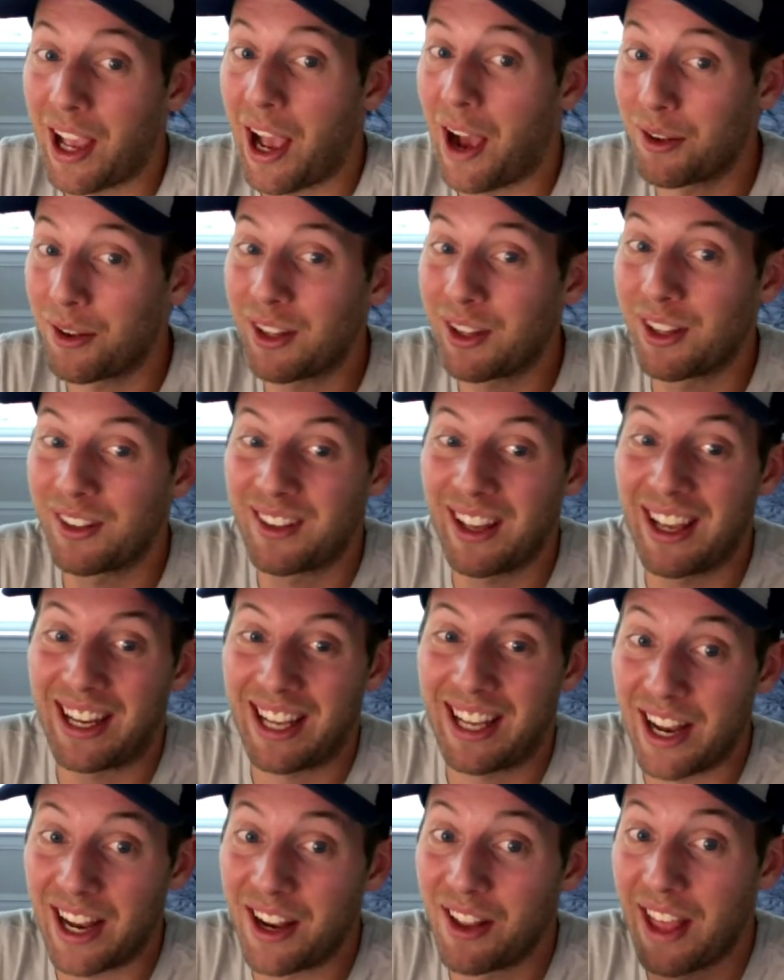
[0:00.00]
I was going to say,
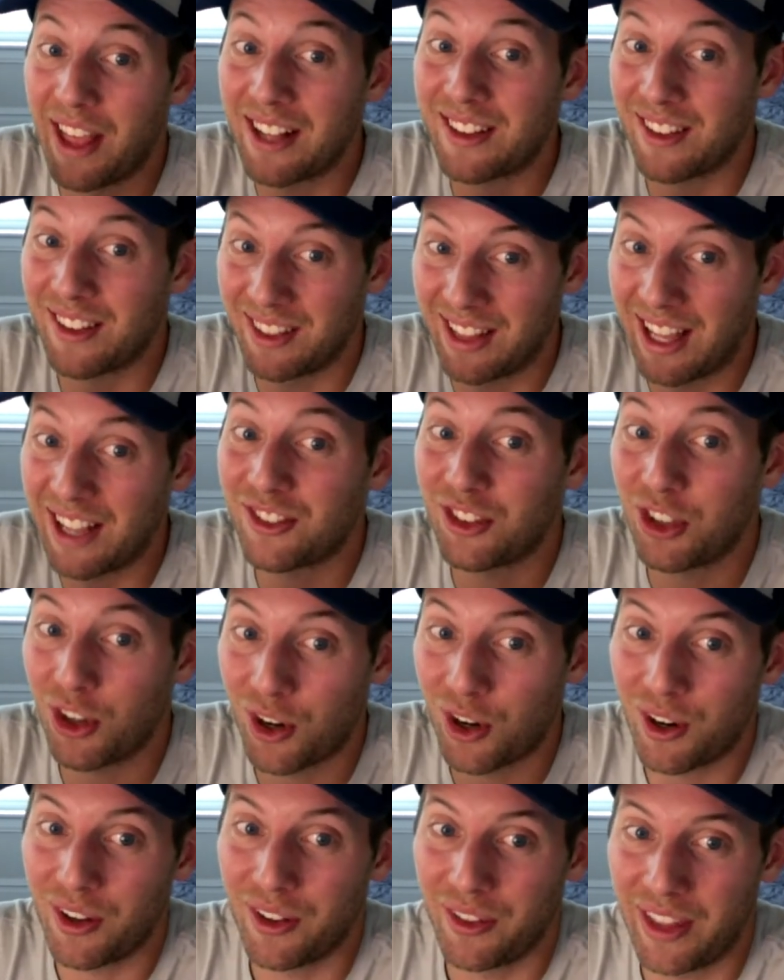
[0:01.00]
Ken, that's that's
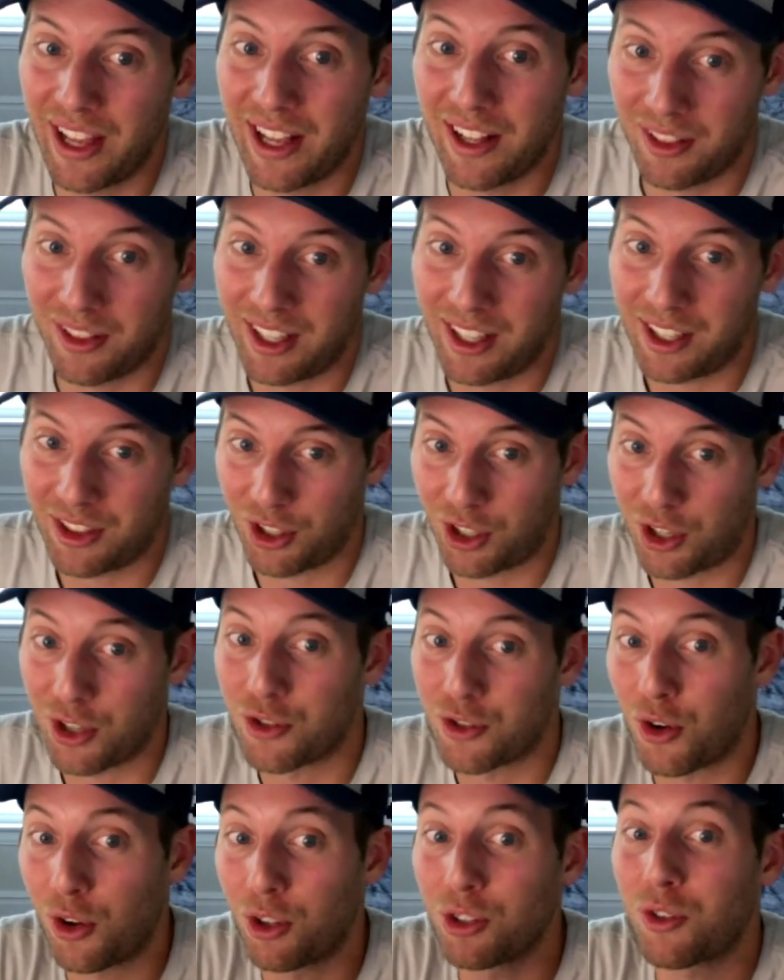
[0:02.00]
your that like the
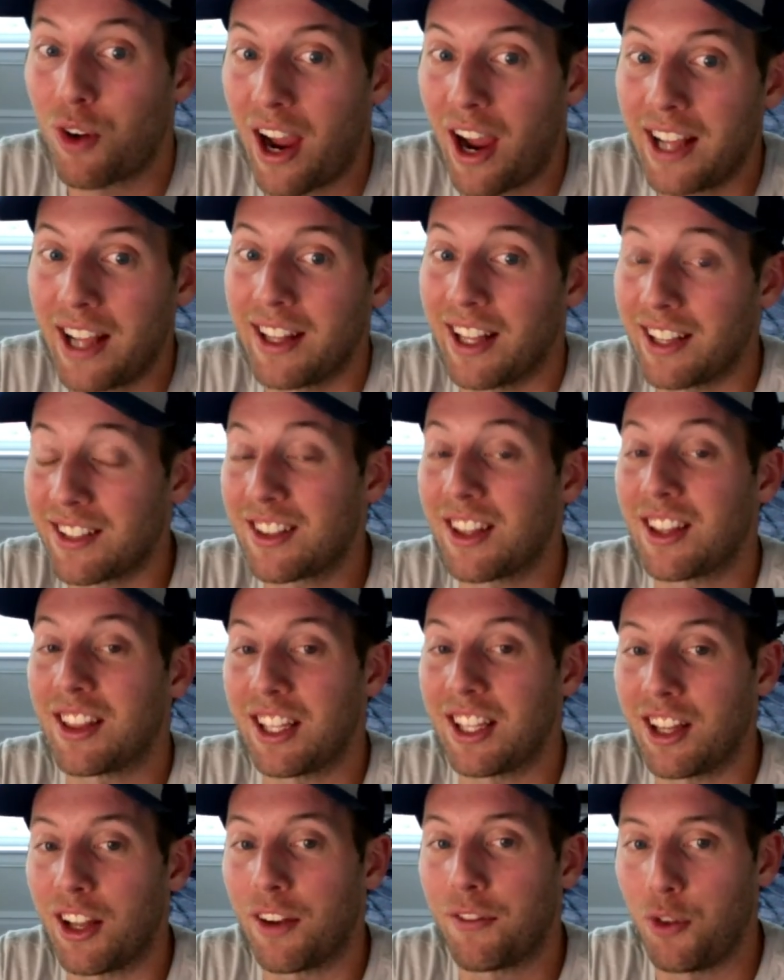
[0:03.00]
controlled crying. That's the
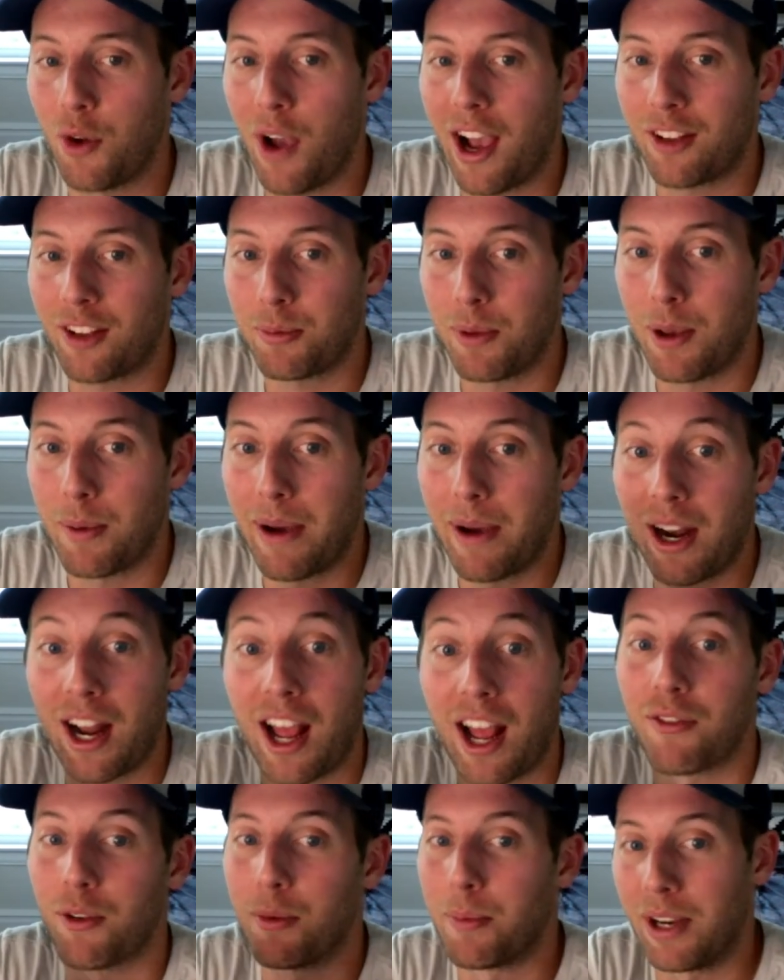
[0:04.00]
thing that if you ask me about,
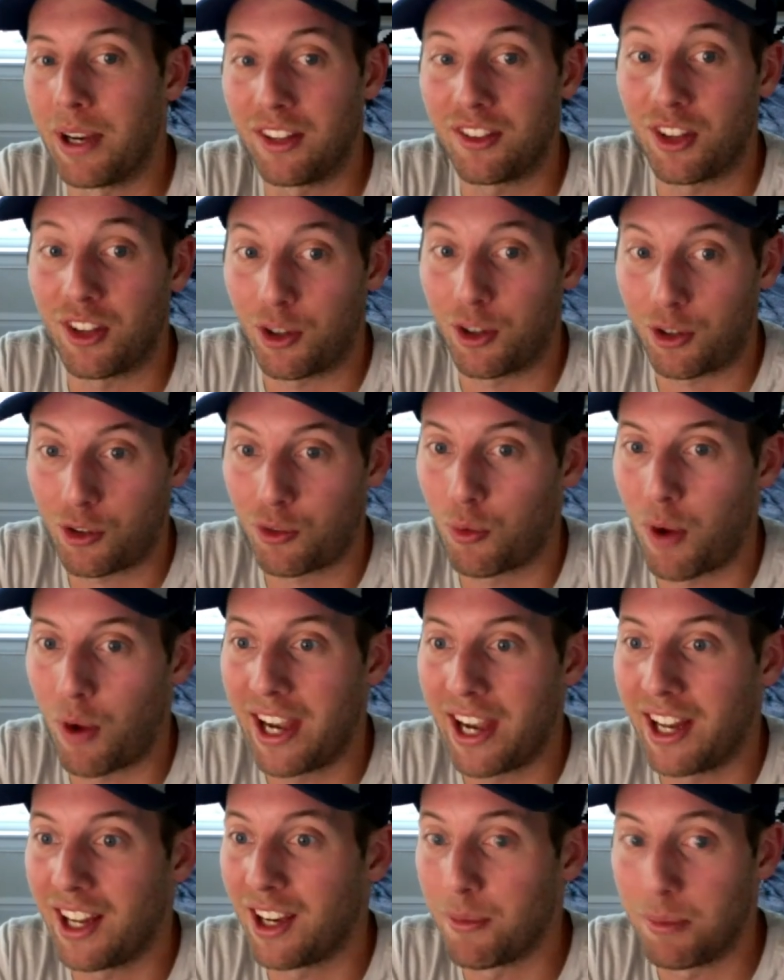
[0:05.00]
everybody's going to
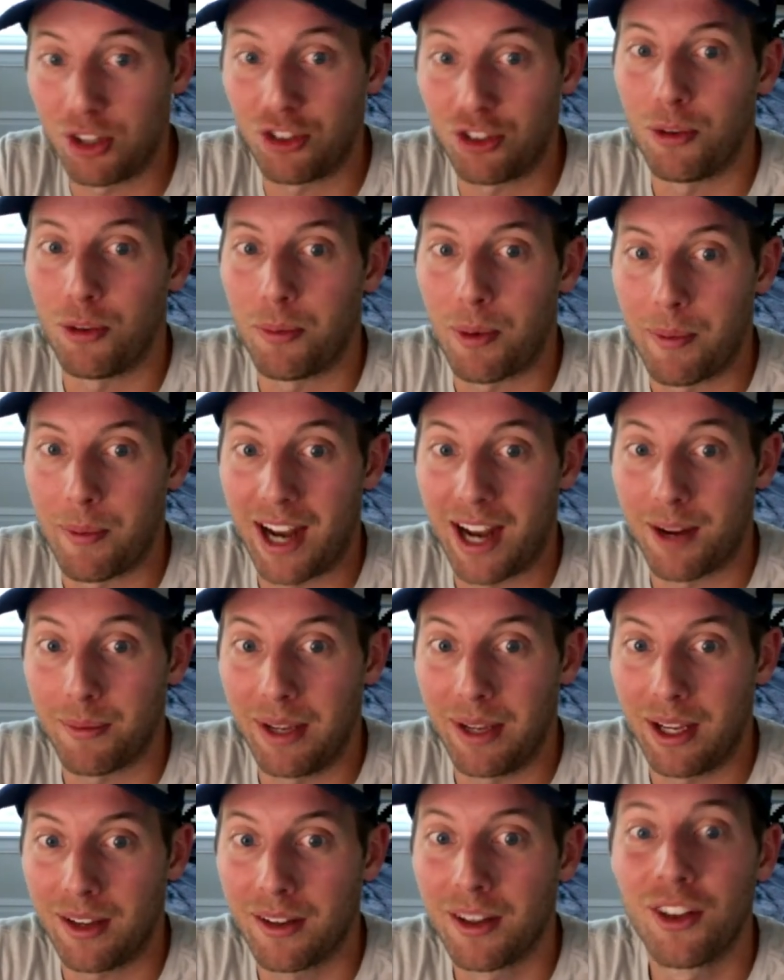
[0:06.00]
write in and be super mad at
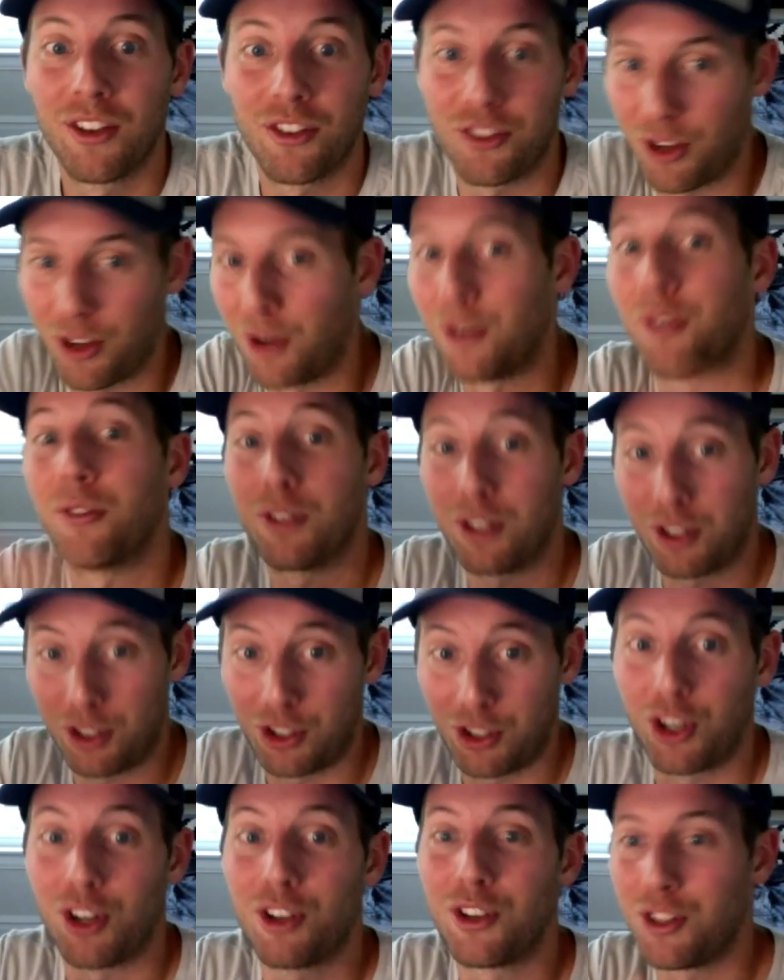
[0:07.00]
me. So yeah.
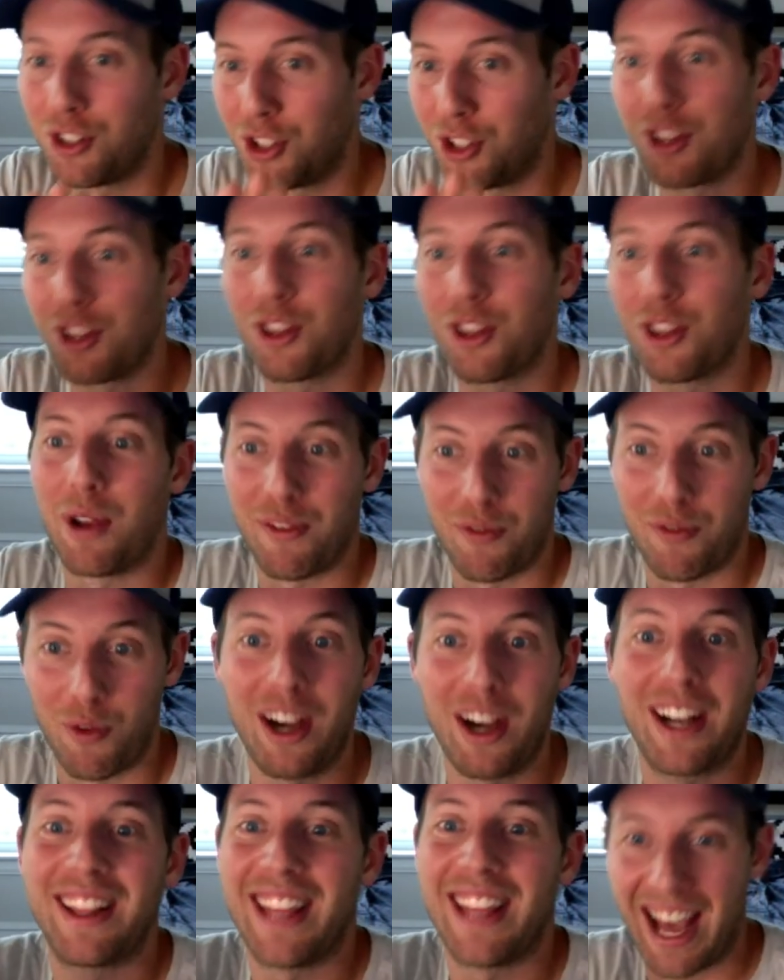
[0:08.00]
good, good that we
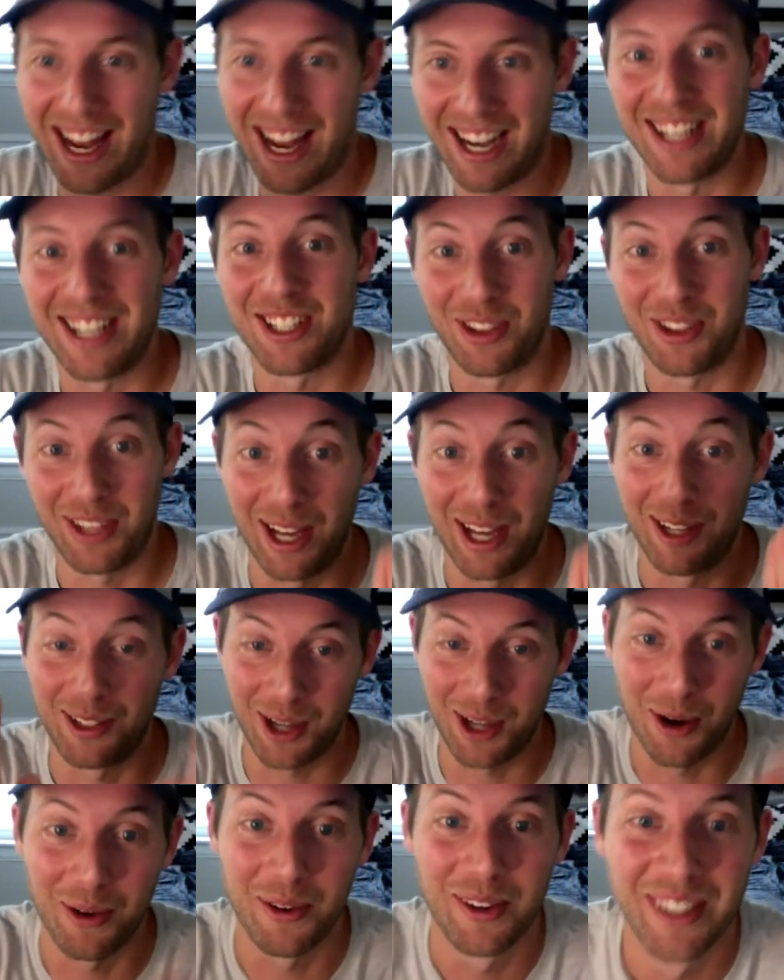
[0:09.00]
avoided that until the end.
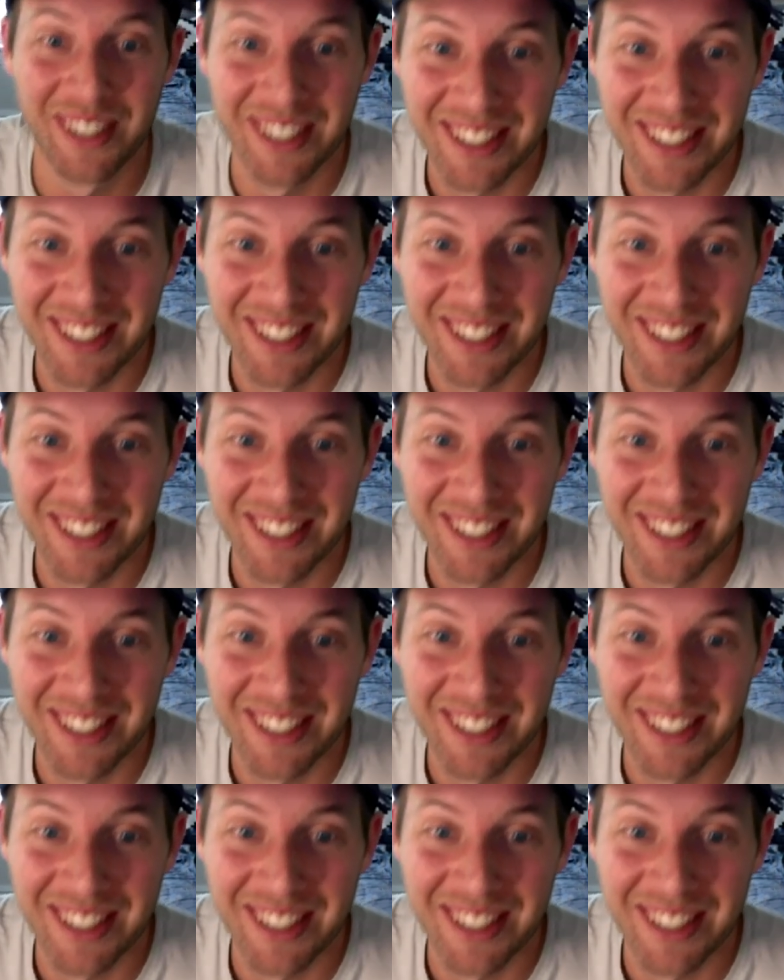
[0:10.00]
Go.